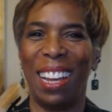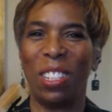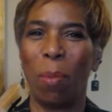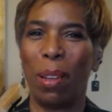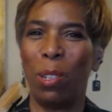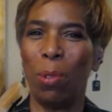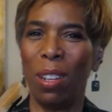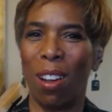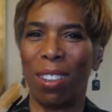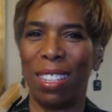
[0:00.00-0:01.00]
So by
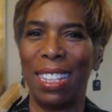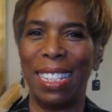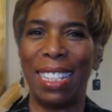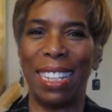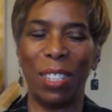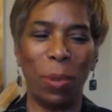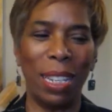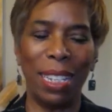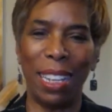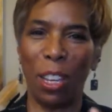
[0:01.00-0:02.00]
doing all of these things, we
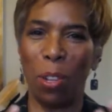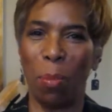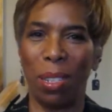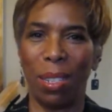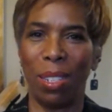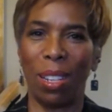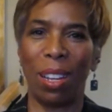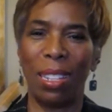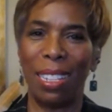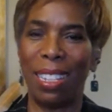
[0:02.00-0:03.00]
can take your business
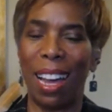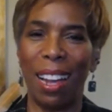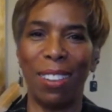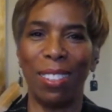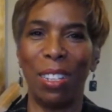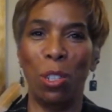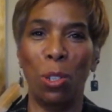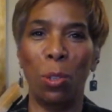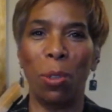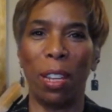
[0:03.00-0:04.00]
to entirely
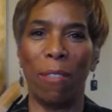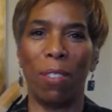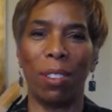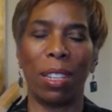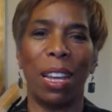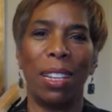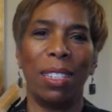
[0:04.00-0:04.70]
new levels.